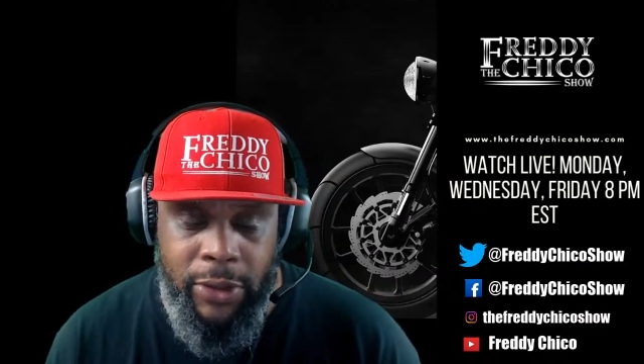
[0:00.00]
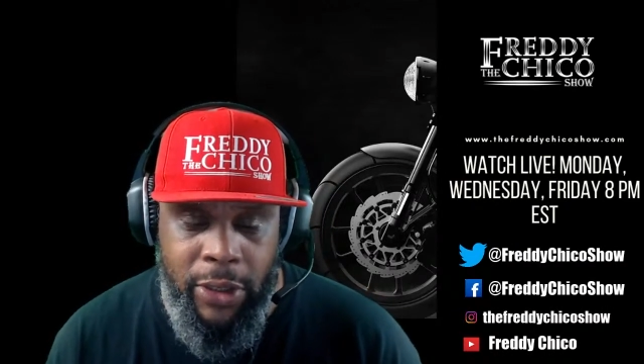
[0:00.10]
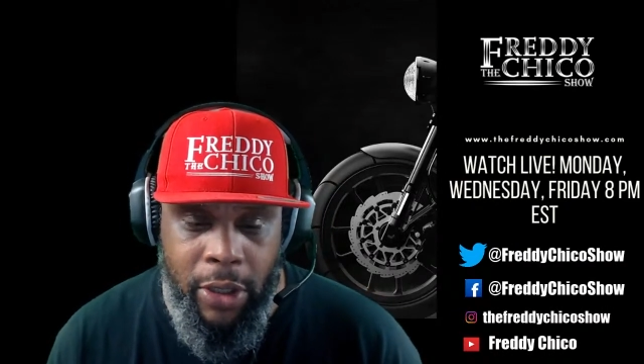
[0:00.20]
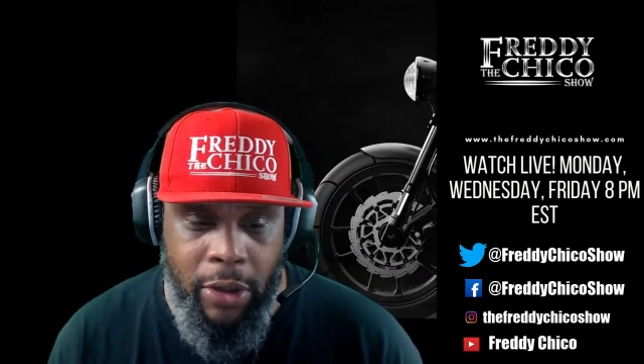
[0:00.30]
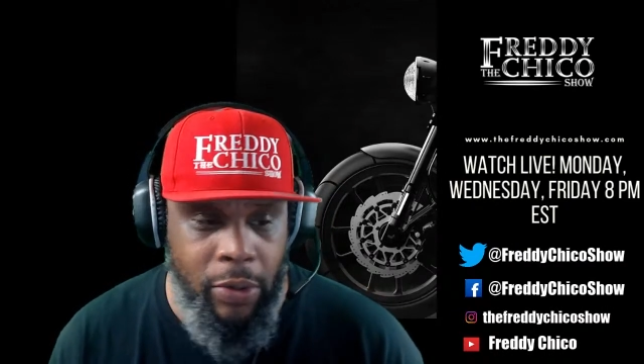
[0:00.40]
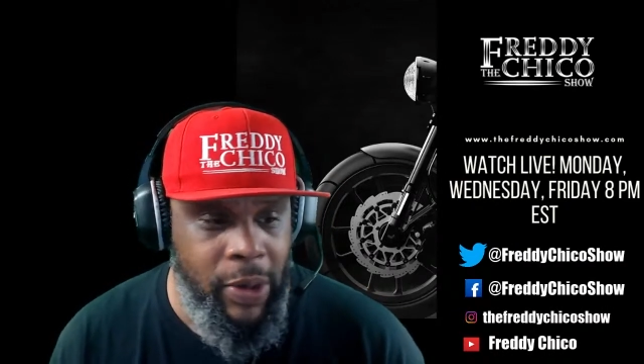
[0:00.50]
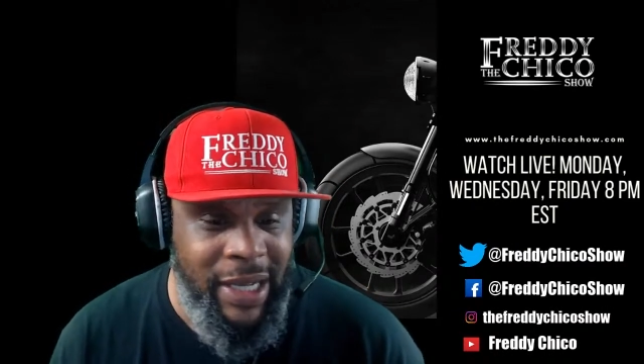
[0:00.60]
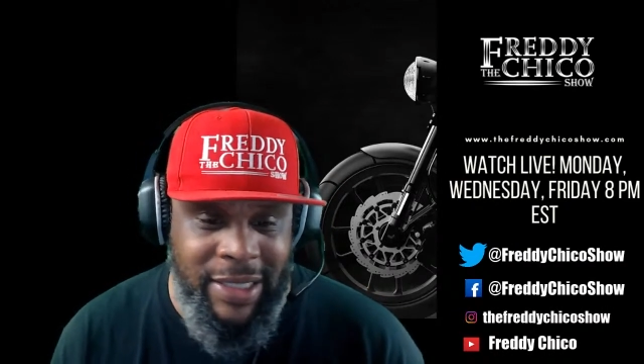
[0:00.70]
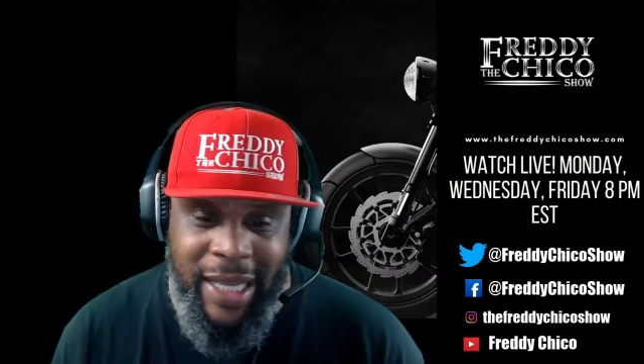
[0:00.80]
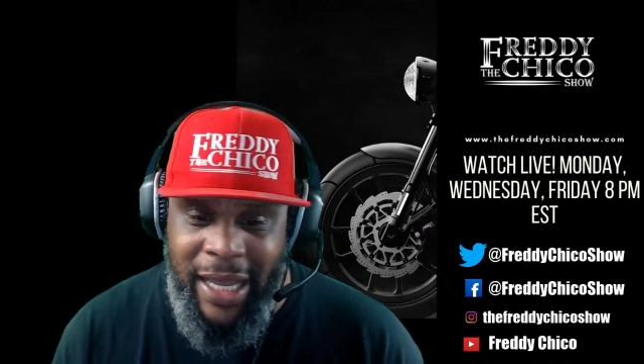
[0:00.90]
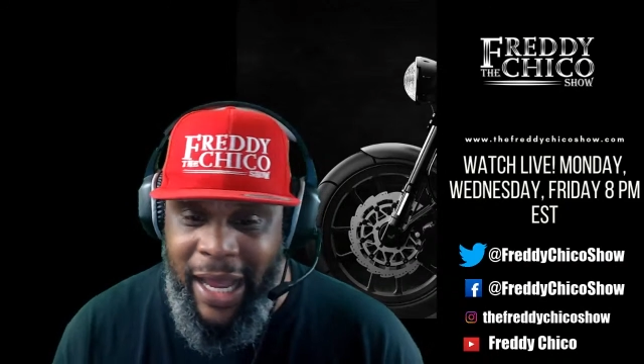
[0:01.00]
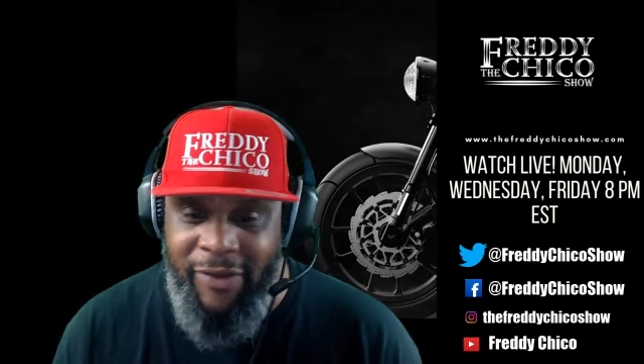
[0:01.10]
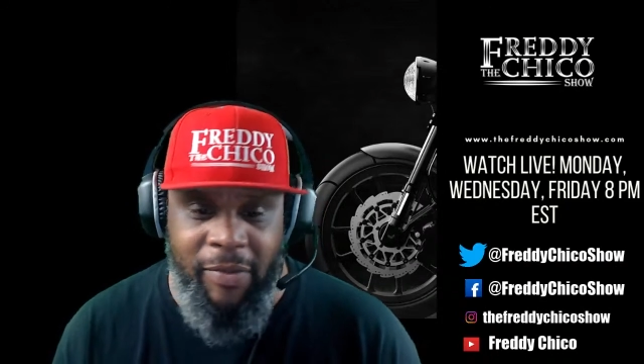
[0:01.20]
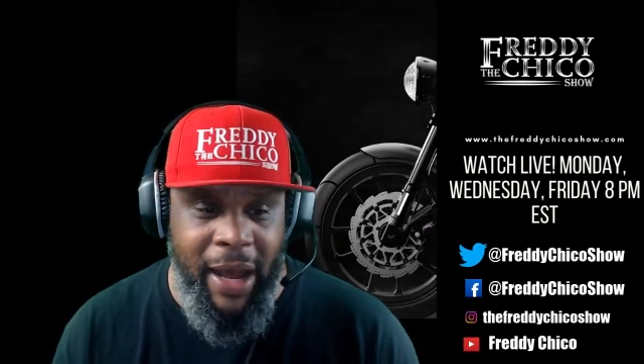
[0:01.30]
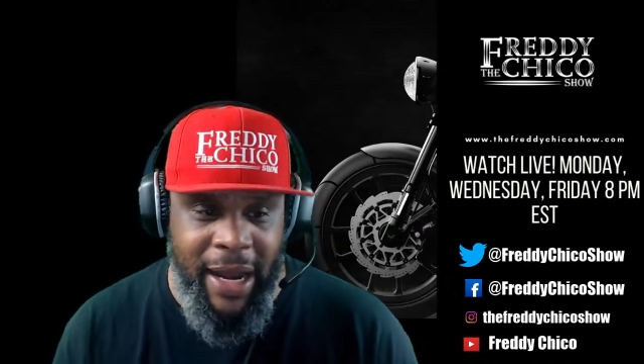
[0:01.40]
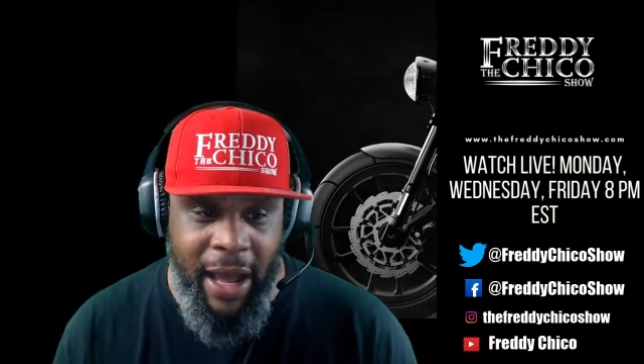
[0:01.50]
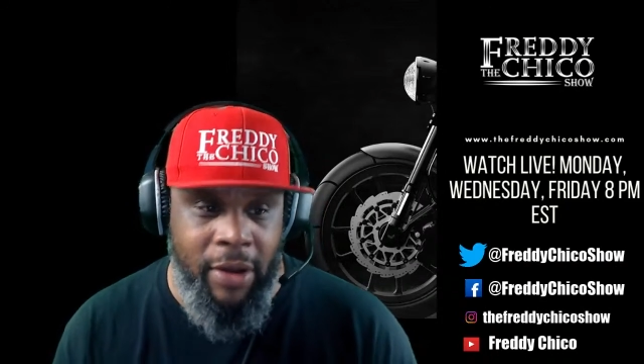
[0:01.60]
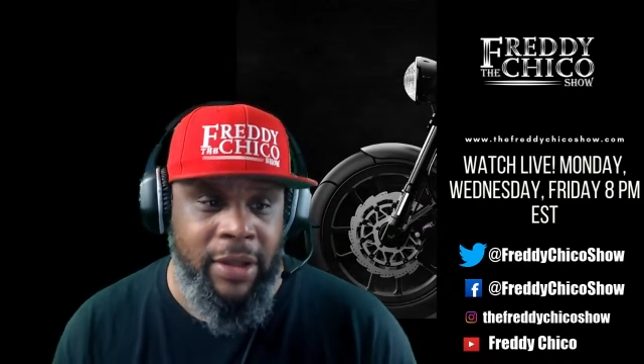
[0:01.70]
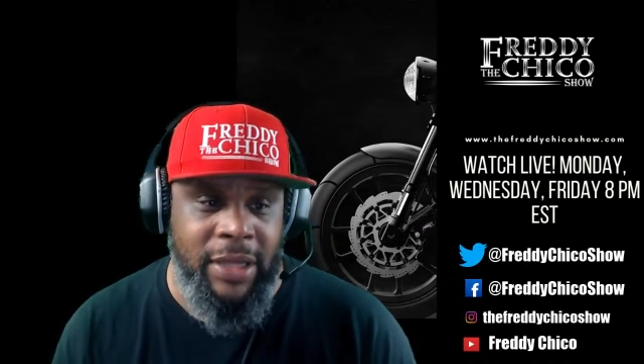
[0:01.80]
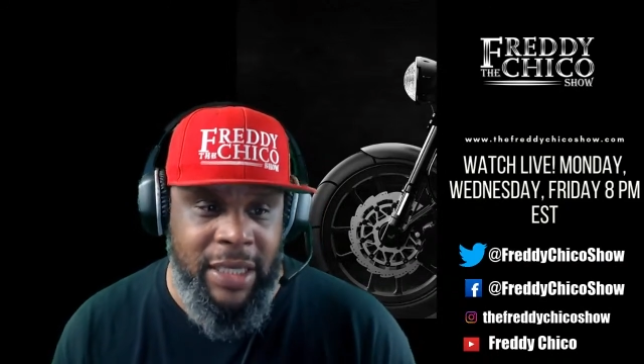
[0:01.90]
You know, we could take everybody
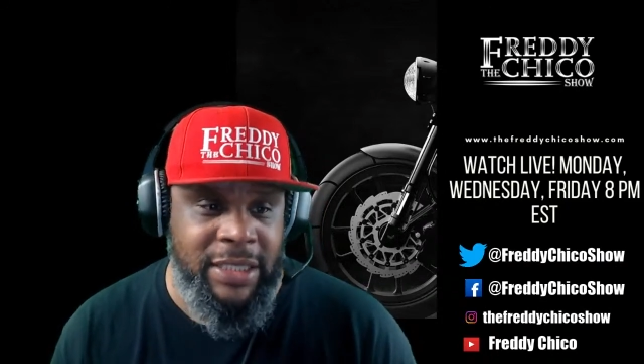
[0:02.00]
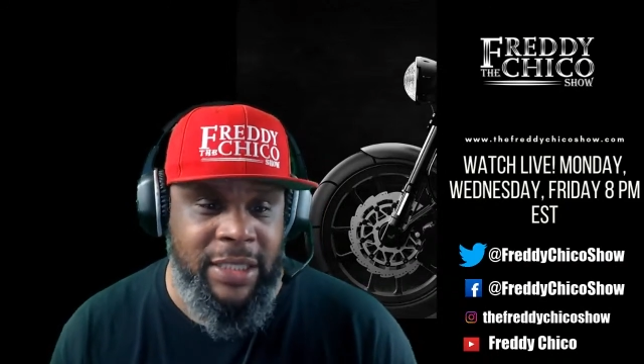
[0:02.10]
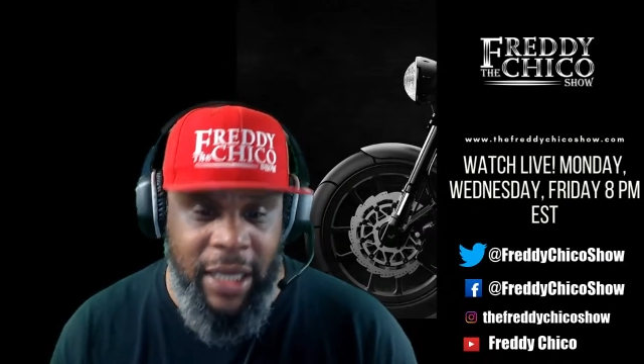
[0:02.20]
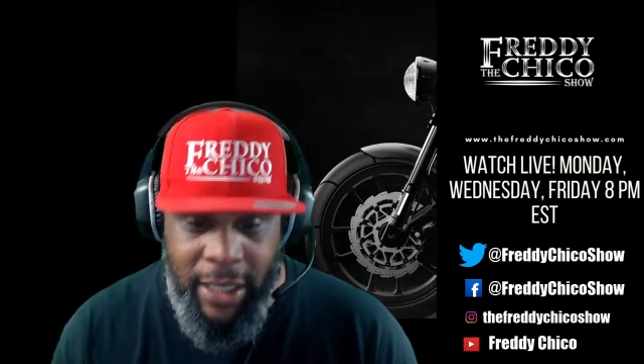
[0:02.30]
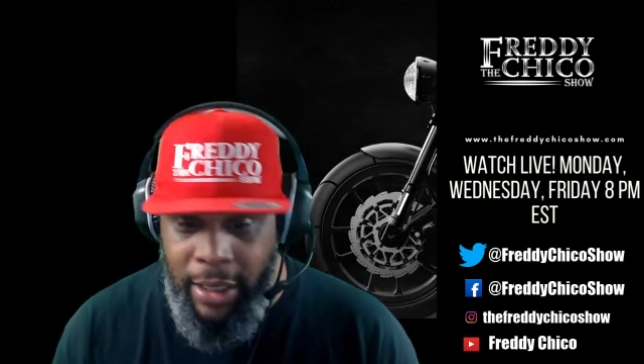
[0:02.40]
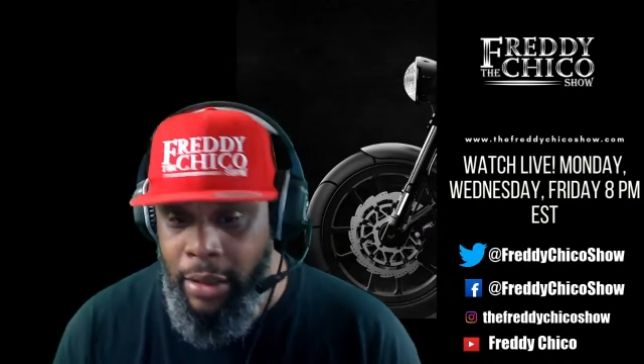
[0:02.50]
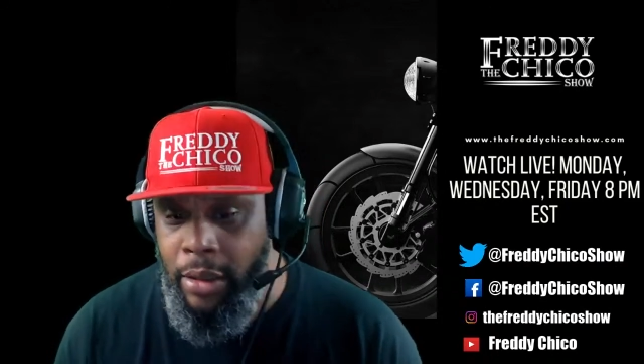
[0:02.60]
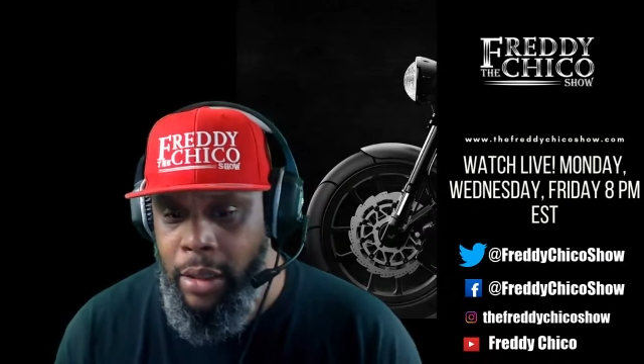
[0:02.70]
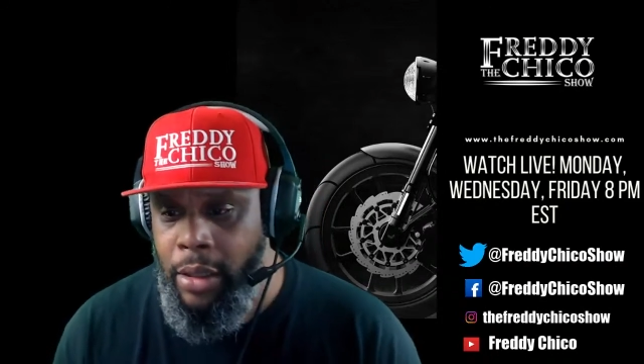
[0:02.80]
out in this city